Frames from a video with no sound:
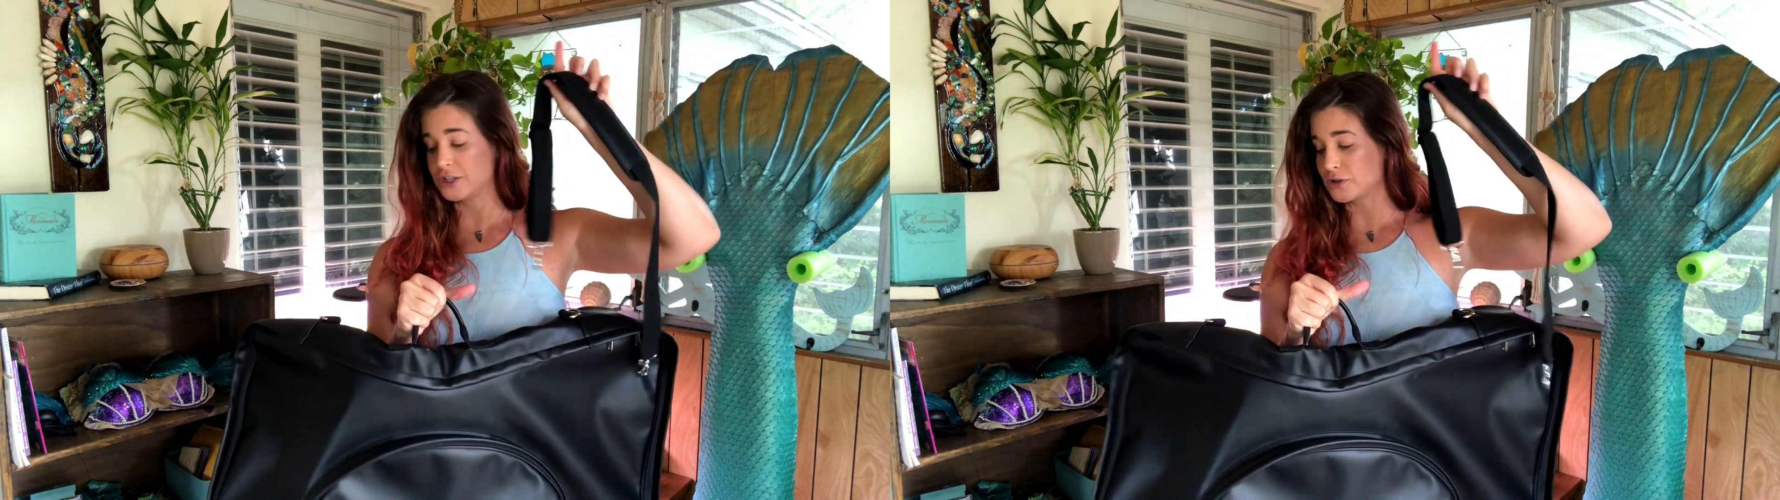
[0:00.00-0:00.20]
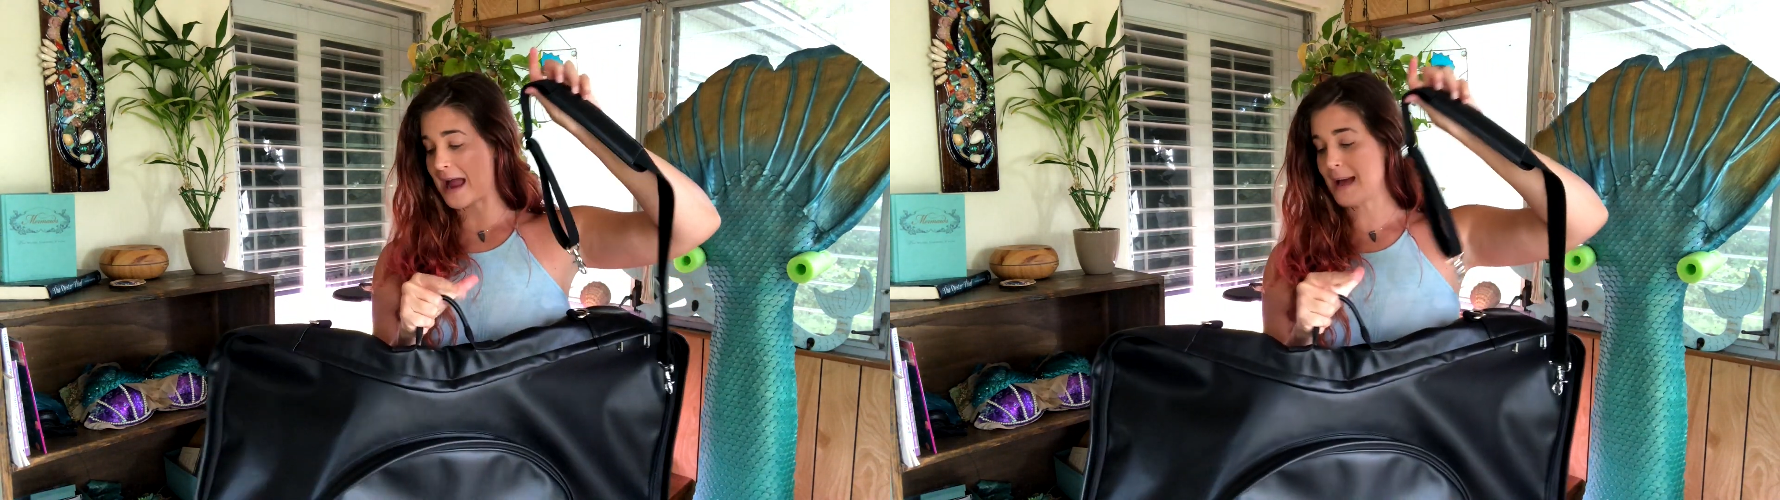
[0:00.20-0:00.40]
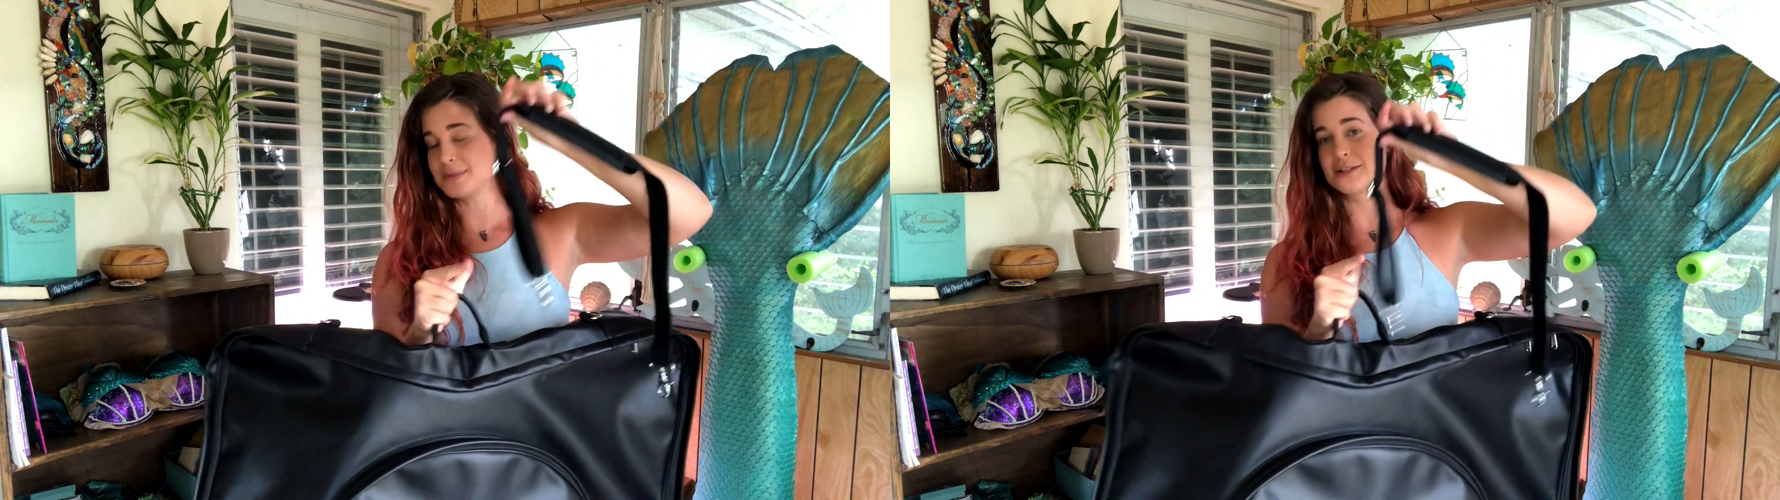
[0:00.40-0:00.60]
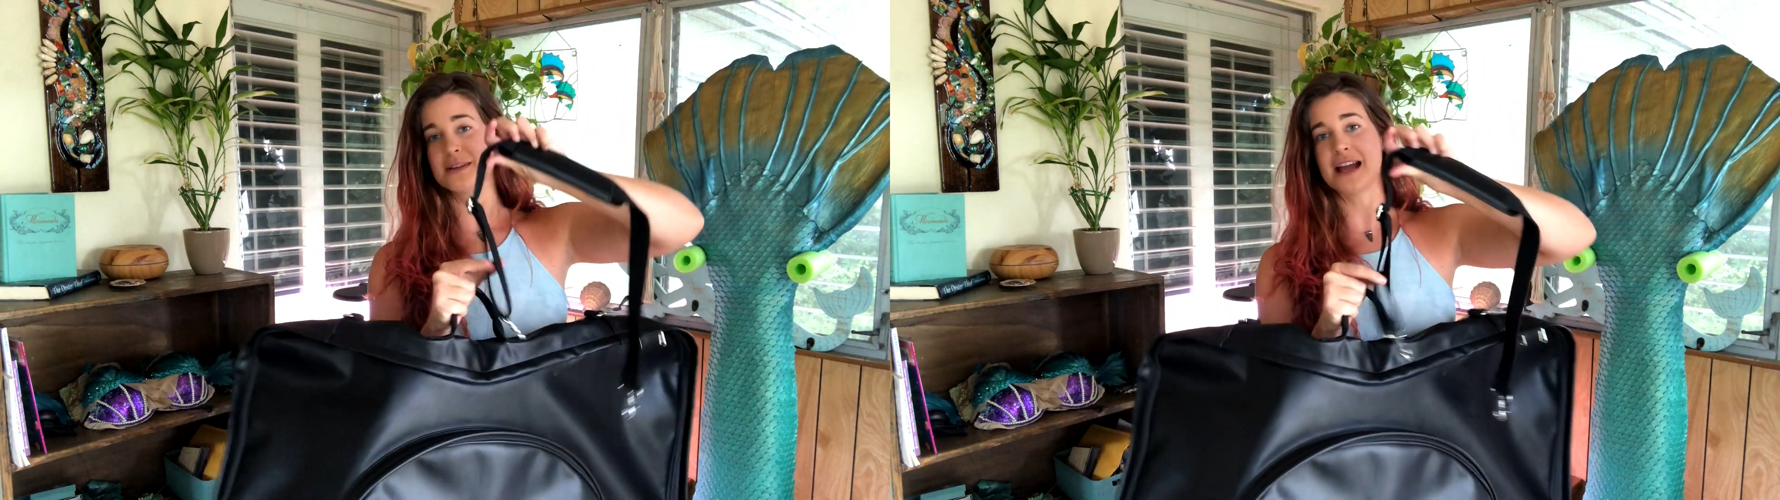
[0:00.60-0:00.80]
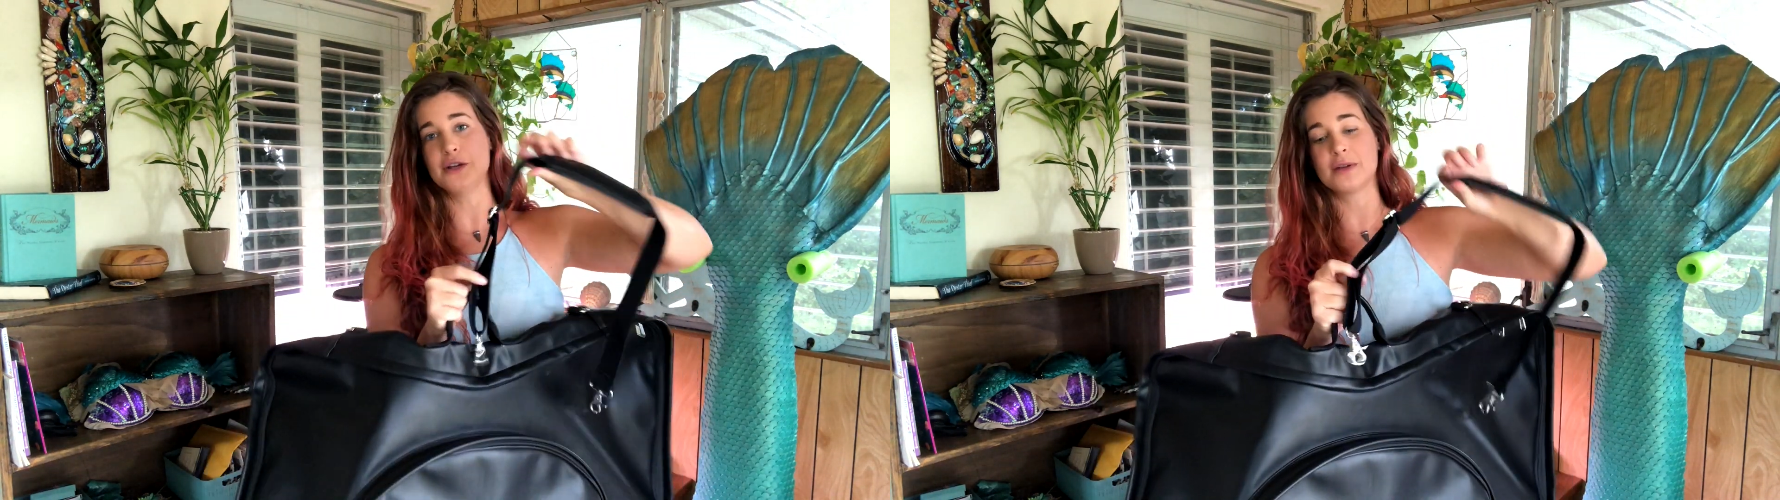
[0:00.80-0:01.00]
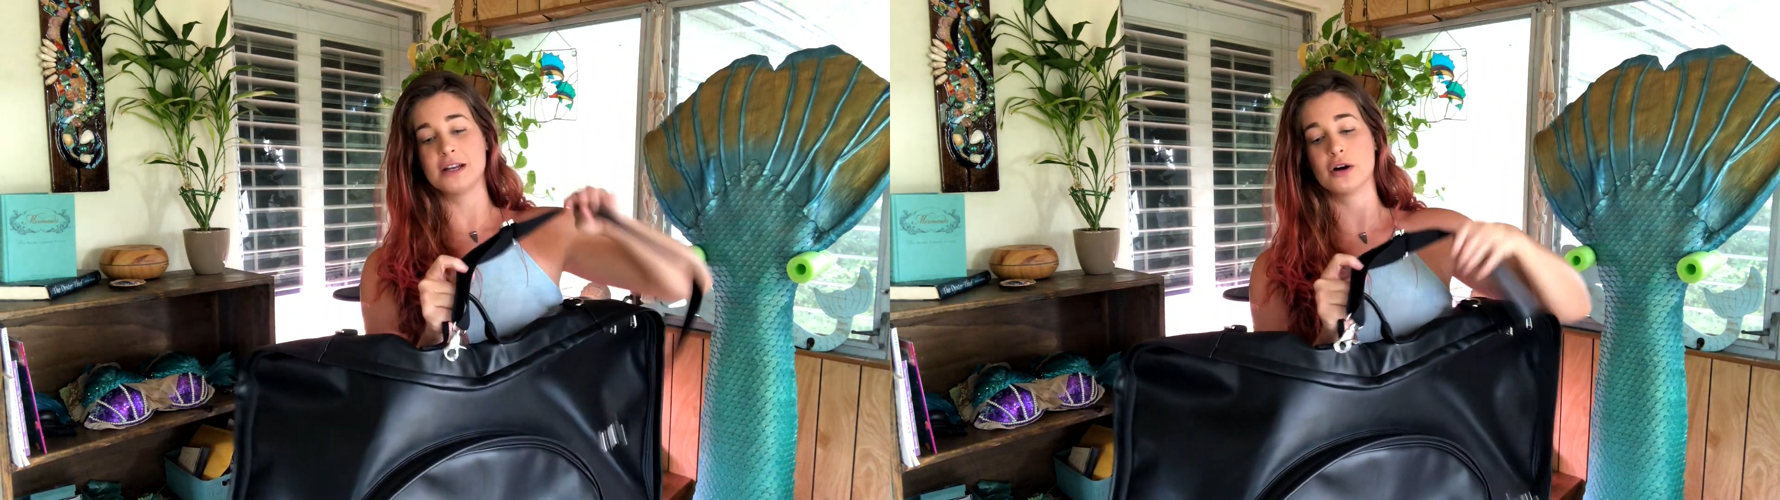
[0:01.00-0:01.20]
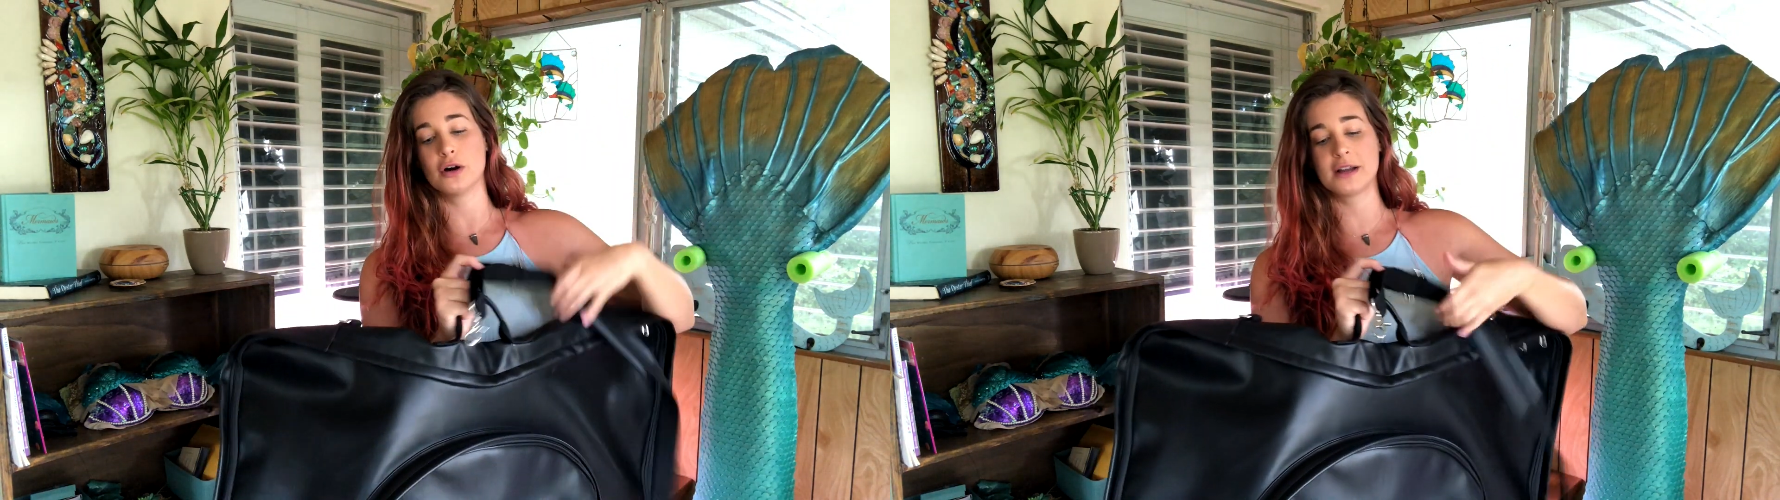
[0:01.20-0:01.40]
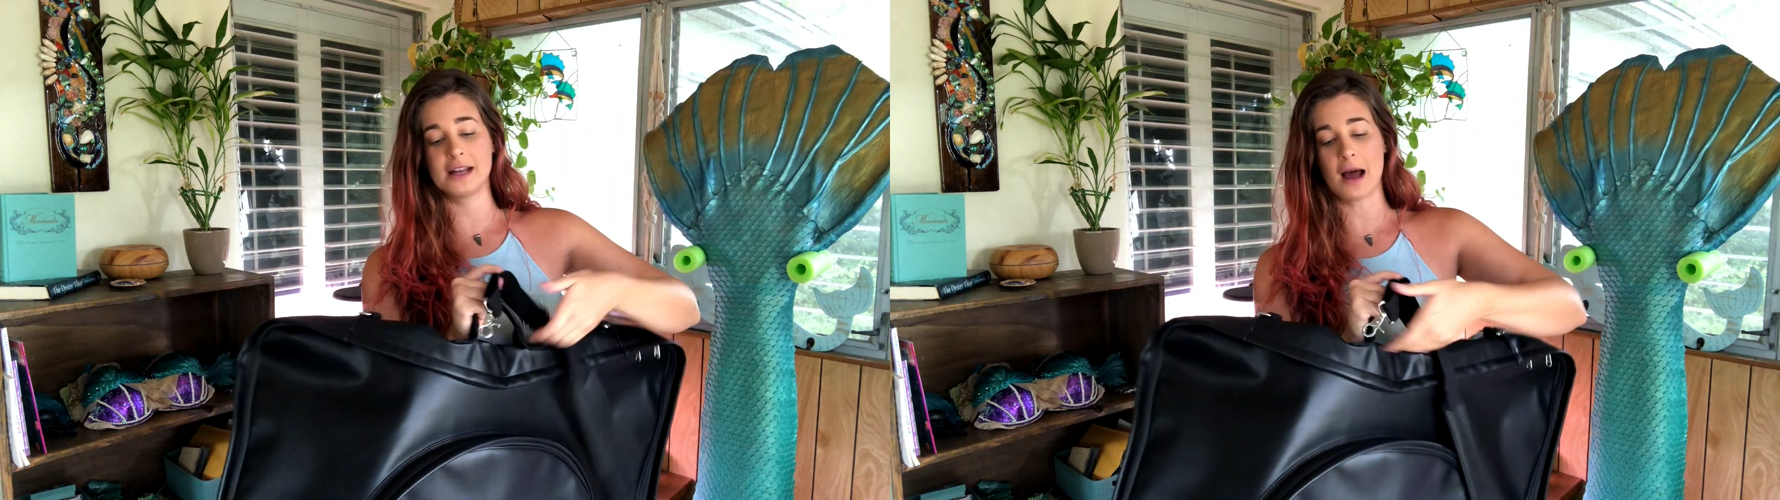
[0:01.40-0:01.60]
strap so that you can
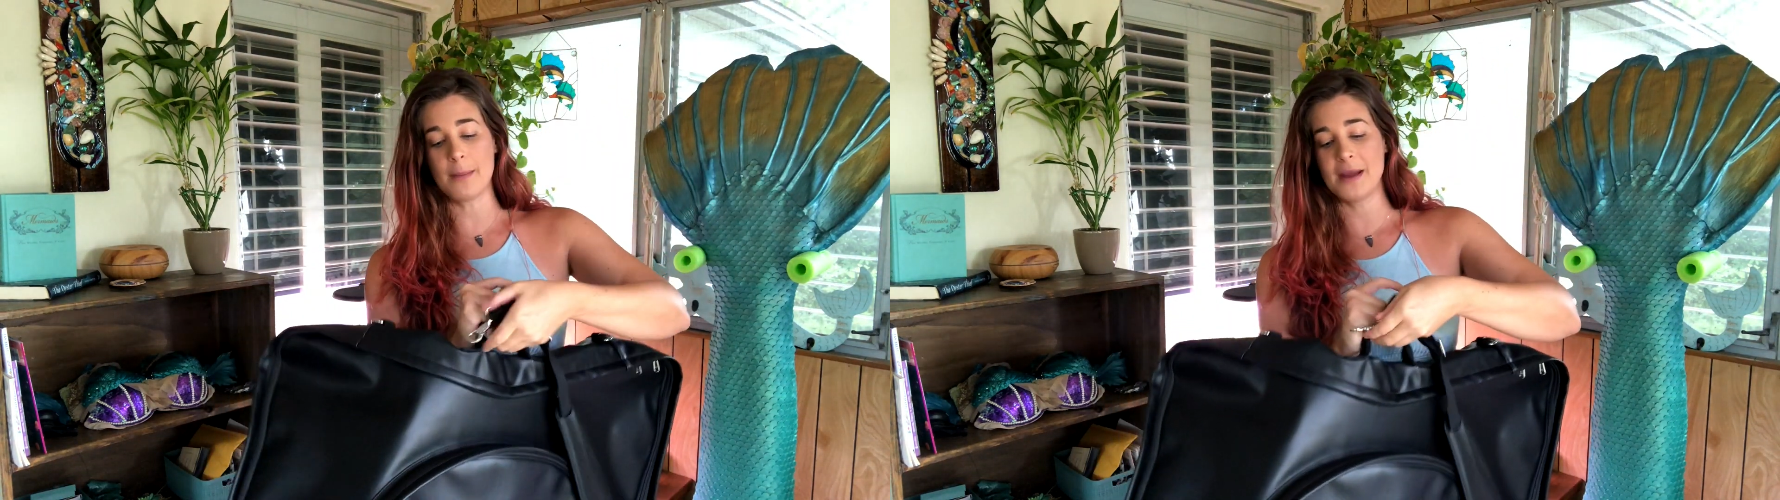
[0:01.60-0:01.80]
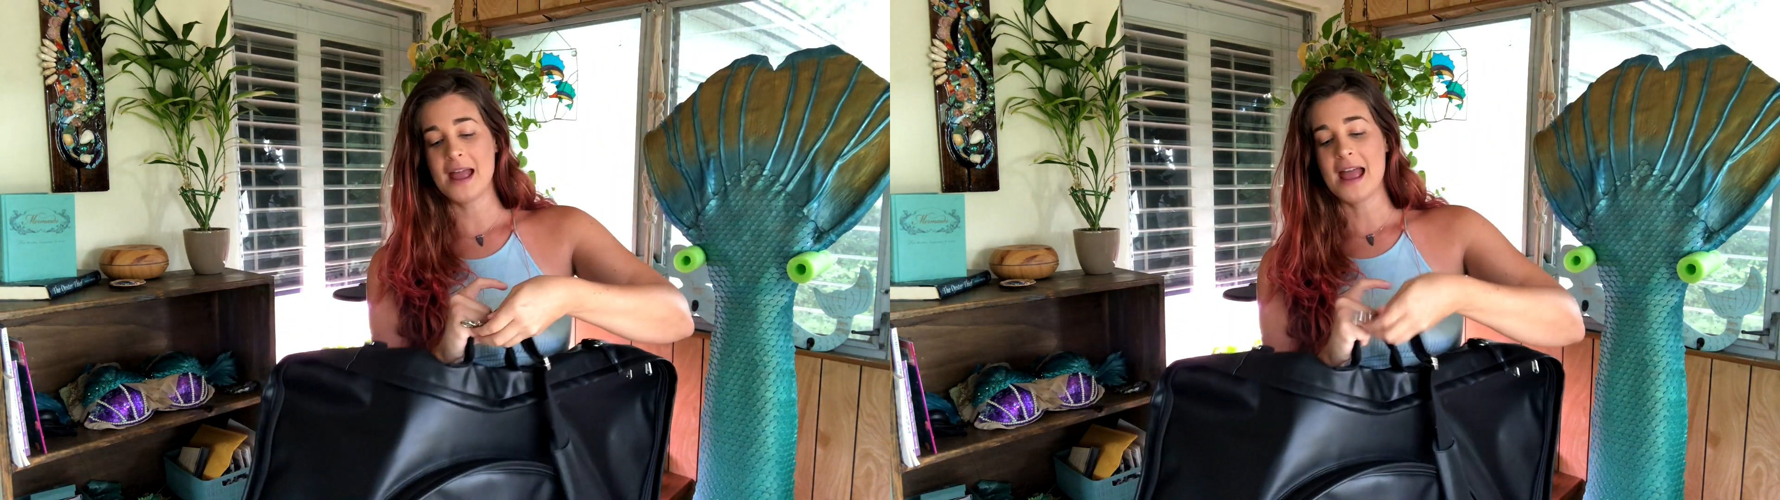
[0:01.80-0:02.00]
hook it up